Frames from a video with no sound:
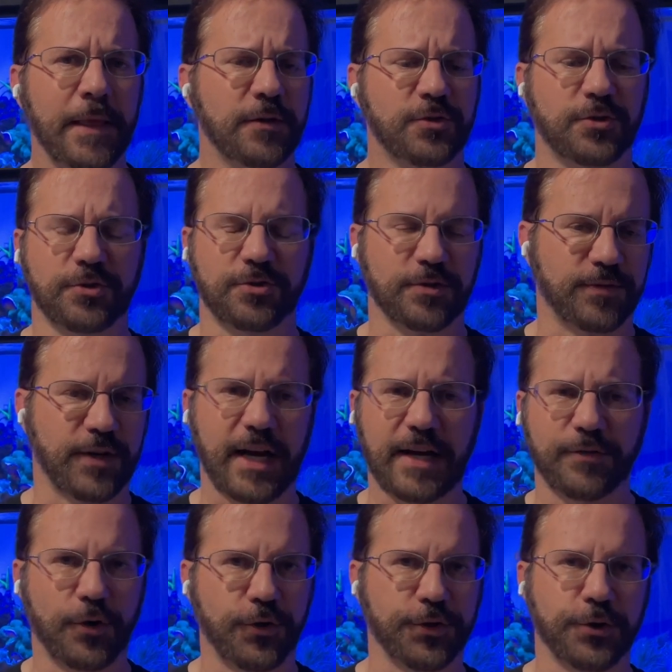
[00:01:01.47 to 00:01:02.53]
to
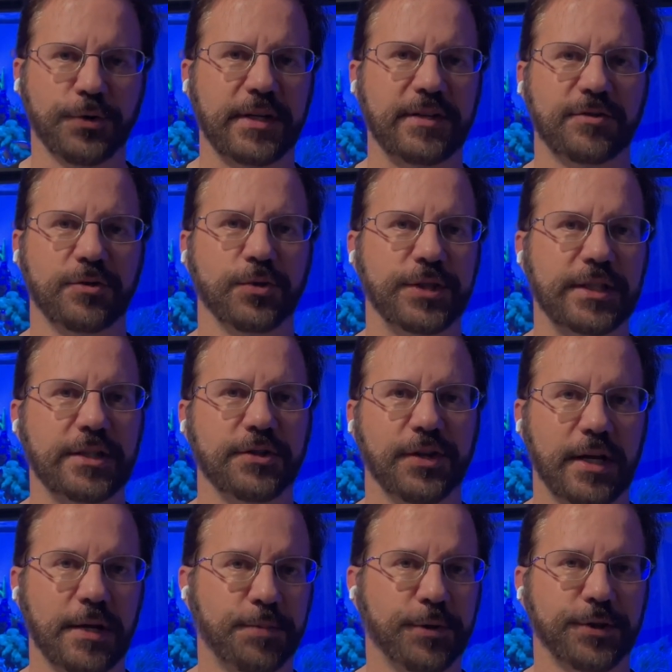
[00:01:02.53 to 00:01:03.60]
survive all the crazy ordeal
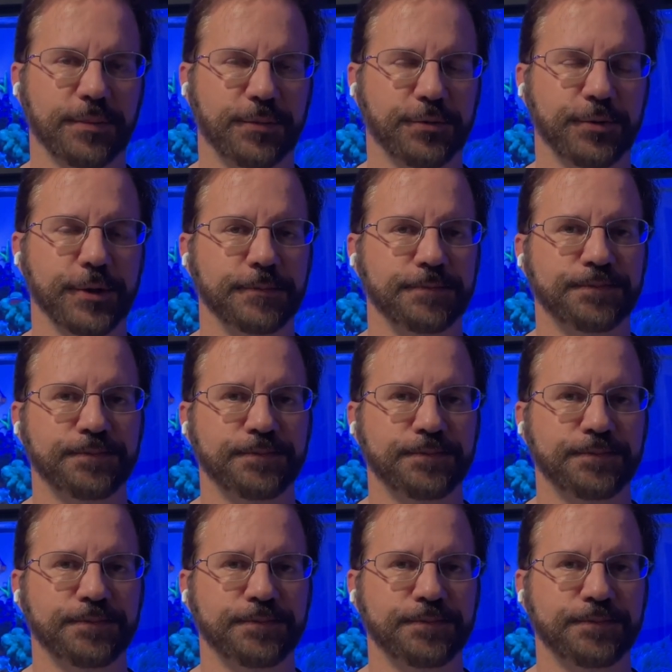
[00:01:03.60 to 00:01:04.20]
that I put them through.